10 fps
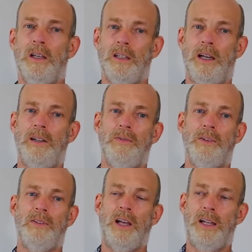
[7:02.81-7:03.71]
Life
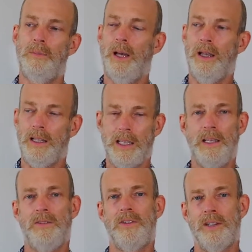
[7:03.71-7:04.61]
is not about
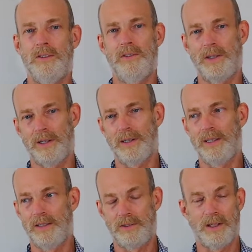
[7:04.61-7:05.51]
ease necessarily,
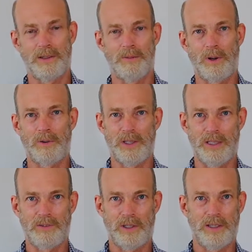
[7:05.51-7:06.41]
and there's nothing wrong with
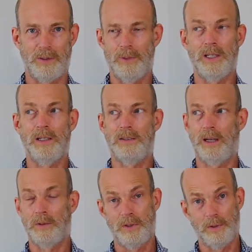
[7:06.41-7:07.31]
ease. I take plenty of
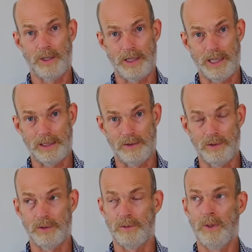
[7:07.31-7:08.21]
time to do what I'd like to
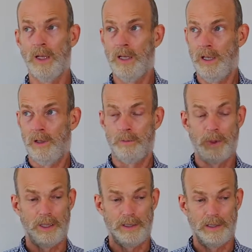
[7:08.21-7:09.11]
do.
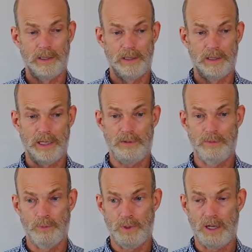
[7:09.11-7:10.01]
But
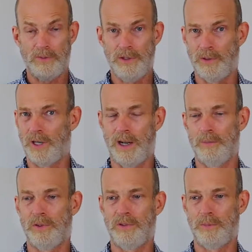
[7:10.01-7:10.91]
life, whenever you
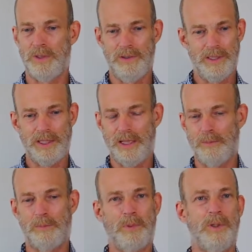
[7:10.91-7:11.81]
accomplish something, you get
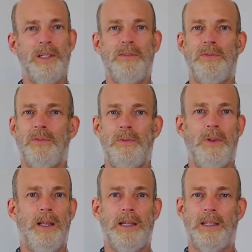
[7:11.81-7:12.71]
that brief,
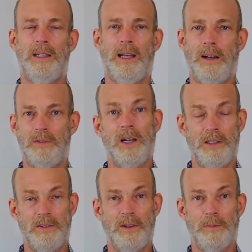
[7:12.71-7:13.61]
like, I've
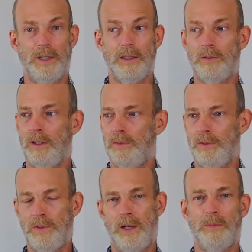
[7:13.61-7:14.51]
done something. Whenever
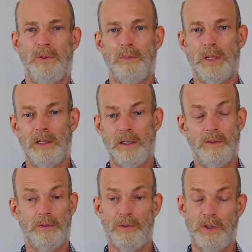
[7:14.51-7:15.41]
you've helped somebody,
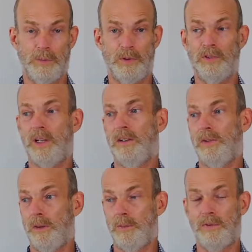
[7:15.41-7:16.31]
even if you've helped
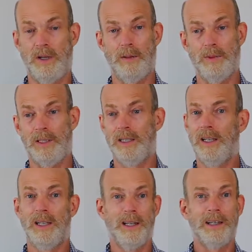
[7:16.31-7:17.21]
yourself, helped your family.
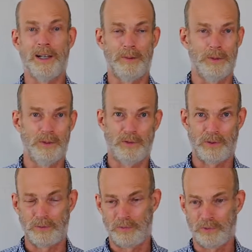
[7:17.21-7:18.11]
I've been doing
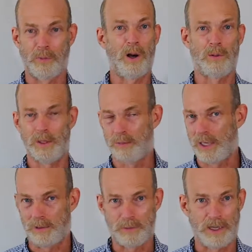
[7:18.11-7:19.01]
some small
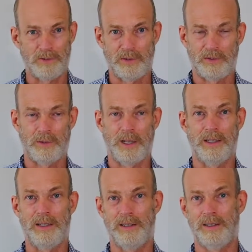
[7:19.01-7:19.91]
remodel projects
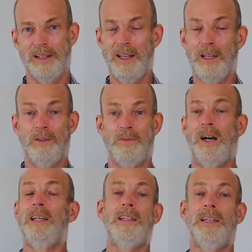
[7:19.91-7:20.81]
around here and
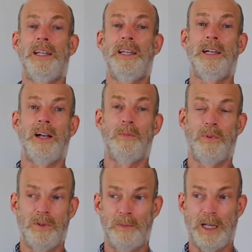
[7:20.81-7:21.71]
finally getting a
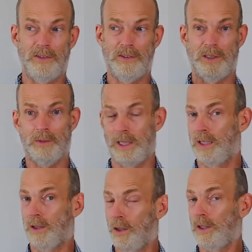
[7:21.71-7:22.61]
couple of them actually where
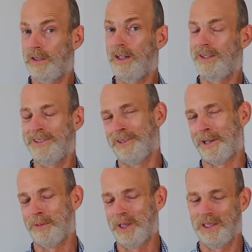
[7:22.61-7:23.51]
they look done. They're
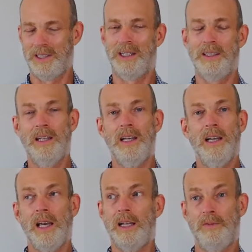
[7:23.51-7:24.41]
not completely done.
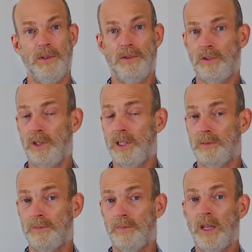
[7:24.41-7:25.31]
And it feels
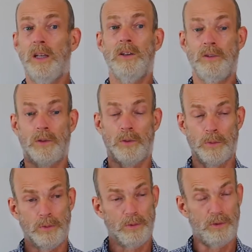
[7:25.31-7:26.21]
good.
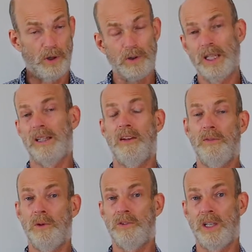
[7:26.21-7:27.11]
So don't let that
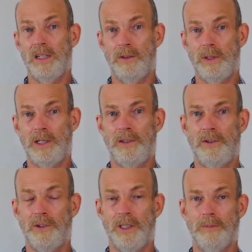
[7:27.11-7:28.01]
voice get in the way of your
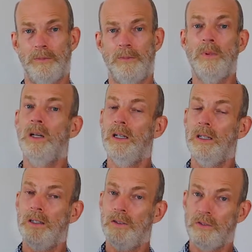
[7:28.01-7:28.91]
dream.
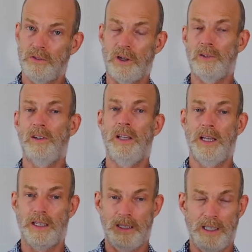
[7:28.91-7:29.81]
Start
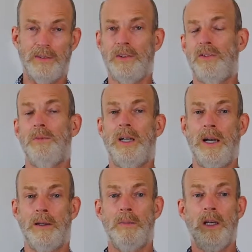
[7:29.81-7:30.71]
today. Give it some
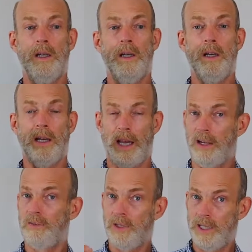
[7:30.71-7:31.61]
time.
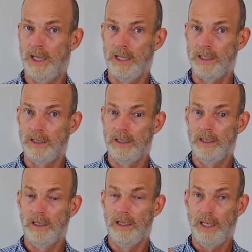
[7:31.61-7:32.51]
Every day.
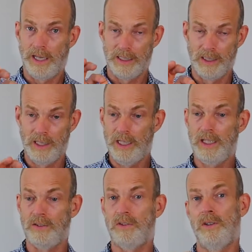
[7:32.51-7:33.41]
At
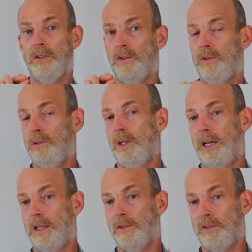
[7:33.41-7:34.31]
least do
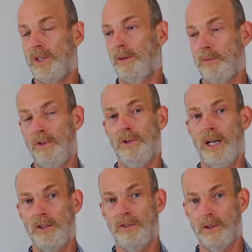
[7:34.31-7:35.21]
not skip 2
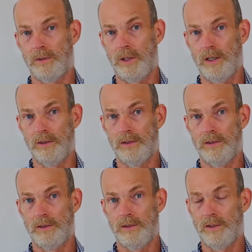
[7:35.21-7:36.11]
days in a row.
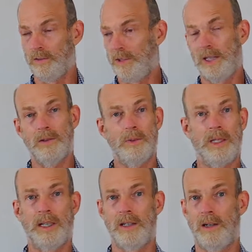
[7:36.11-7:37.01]
Don't take a
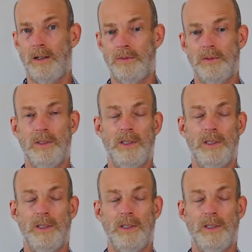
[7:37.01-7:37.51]
weekend off.